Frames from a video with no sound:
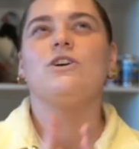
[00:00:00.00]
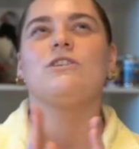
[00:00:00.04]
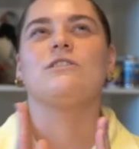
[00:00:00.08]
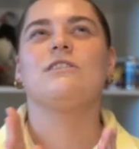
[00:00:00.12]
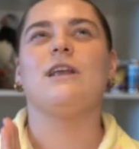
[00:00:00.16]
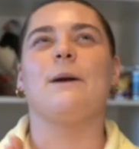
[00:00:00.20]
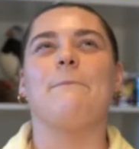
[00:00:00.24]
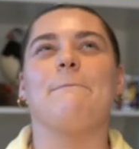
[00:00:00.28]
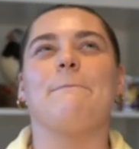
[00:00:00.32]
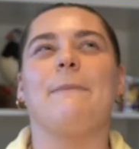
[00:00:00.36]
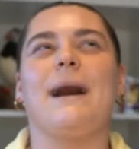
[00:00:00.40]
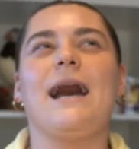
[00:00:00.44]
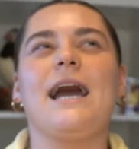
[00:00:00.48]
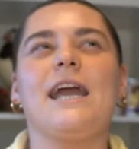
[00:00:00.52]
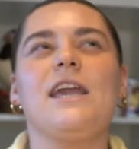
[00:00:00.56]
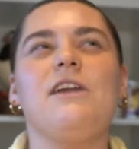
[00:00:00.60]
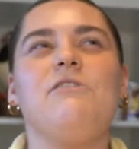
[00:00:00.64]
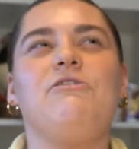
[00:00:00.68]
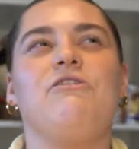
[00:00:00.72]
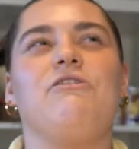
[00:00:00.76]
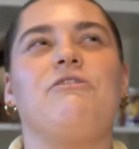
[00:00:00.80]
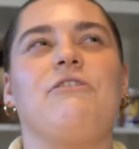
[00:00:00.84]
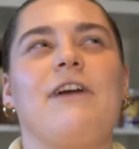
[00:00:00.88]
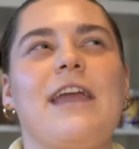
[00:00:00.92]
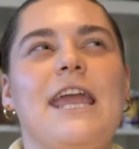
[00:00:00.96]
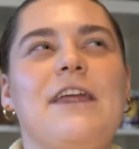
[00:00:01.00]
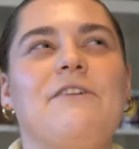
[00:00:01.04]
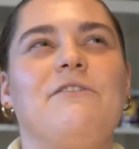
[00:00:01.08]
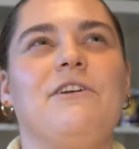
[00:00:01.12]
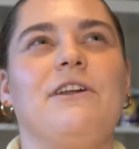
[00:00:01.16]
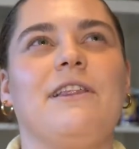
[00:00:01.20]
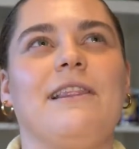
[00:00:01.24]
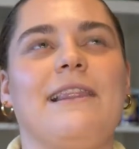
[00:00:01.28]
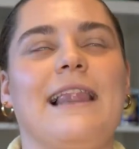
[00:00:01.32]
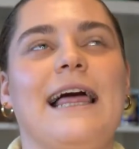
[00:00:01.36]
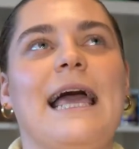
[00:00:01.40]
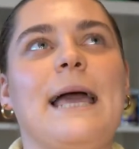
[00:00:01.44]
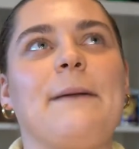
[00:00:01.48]
Now my
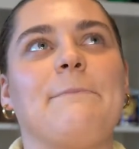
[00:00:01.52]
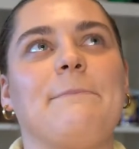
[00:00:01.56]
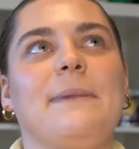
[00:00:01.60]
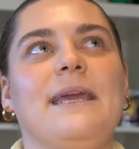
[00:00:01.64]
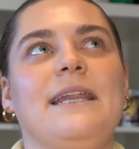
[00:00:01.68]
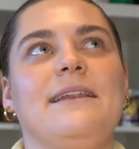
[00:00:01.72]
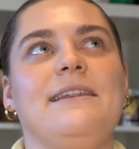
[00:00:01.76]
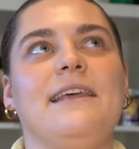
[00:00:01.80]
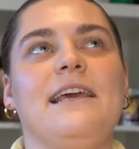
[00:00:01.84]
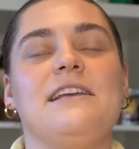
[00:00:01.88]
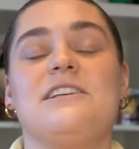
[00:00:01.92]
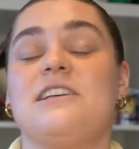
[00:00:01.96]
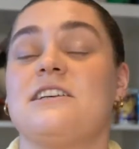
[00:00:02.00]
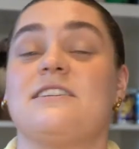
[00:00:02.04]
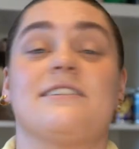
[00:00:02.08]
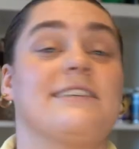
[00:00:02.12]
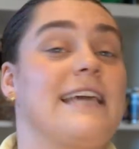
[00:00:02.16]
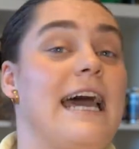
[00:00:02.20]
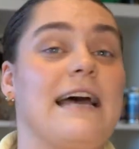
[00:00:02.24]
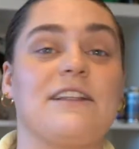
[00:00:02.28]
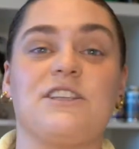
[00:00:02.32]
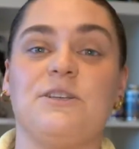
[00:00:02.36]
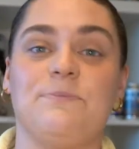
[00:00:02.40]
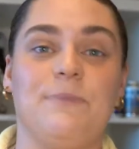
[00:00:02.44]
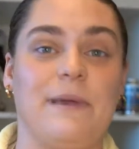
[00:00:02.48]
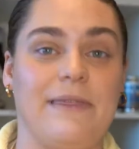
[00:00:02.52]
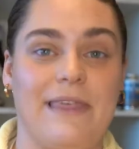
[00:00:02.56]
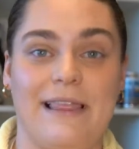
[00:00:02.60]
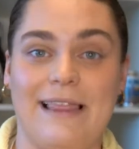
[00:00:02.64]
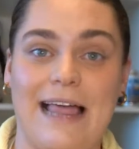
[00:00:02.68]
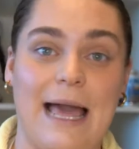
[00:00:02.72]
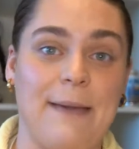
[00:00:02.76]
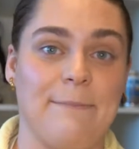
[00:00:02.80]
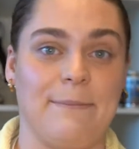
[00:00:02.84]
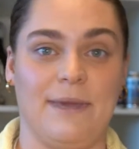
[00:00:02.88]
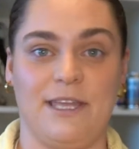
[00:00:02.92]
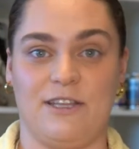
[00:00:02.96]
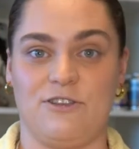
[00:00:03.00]
favorite lamb meat dish has got to be the
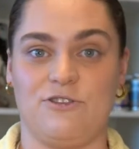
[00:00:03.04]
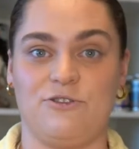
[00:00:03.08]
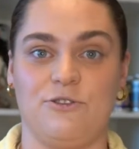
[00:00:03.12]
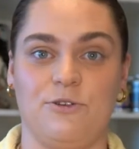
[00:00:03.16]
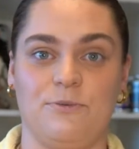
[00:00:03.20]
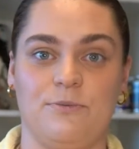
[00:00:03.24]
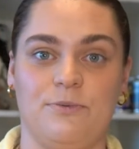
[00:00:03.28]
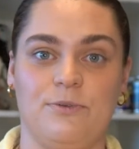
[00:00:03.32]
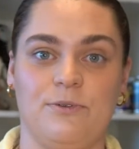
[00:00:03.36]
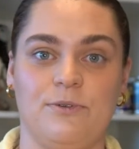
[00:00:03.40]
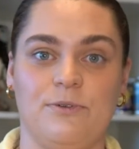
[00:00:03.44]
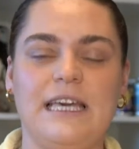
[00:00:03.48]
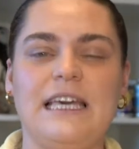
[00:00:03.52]
lamb meat soup.